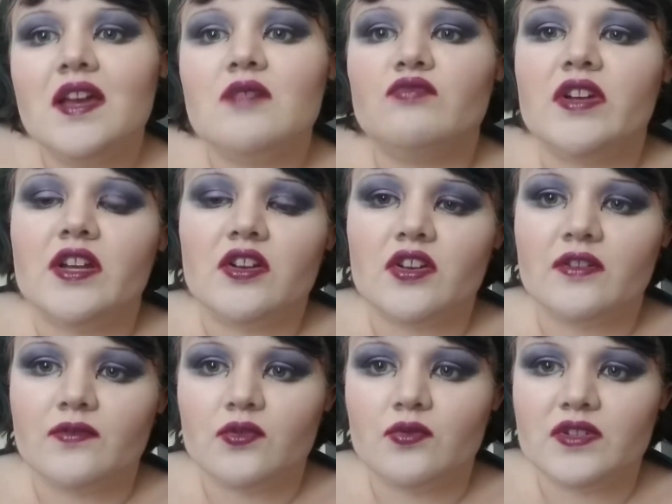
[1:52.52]
Really
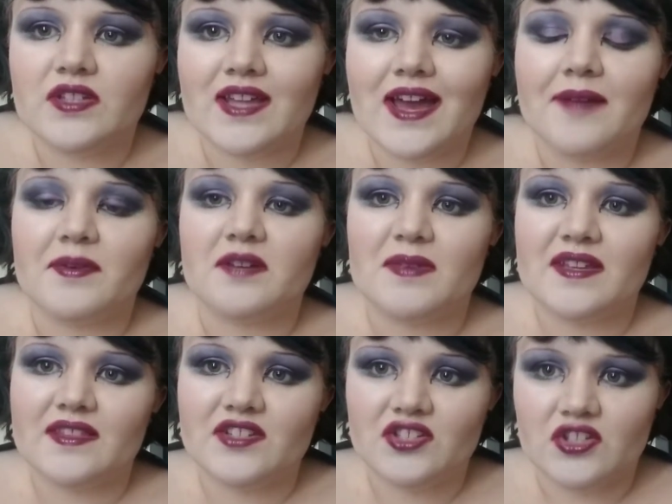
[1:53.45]
looking forward to that. I'm going to be
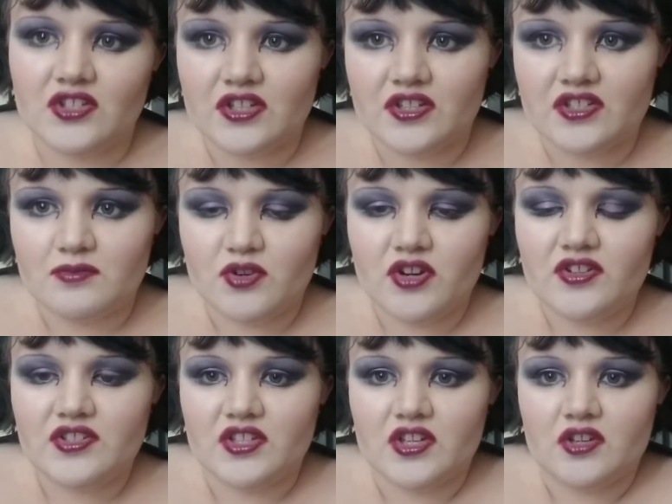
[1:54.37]
in the studio tomorrow,
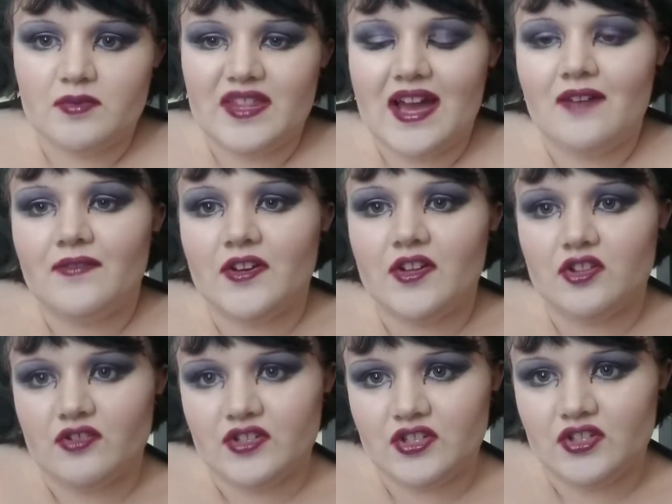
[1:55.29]
so without
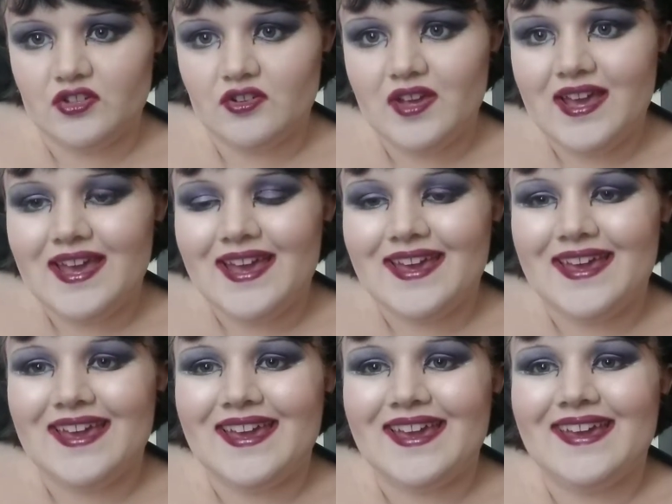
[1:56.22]
further ado,
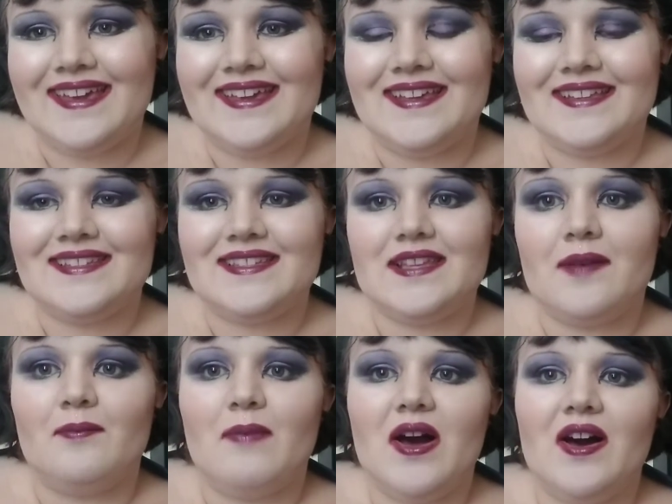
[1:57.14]
here is
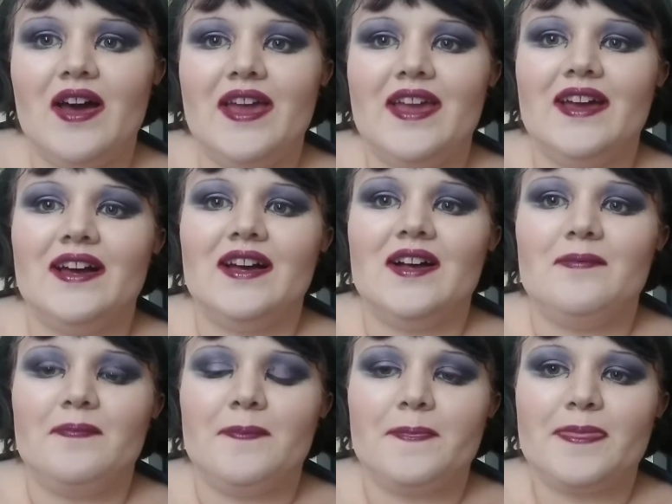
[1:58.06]
my
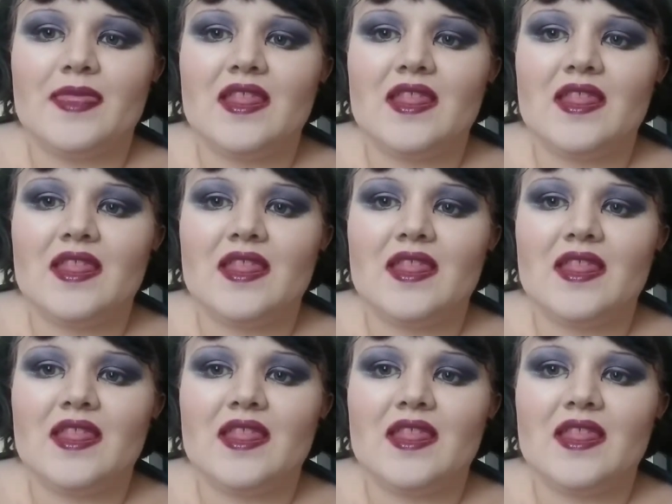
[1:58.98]
um,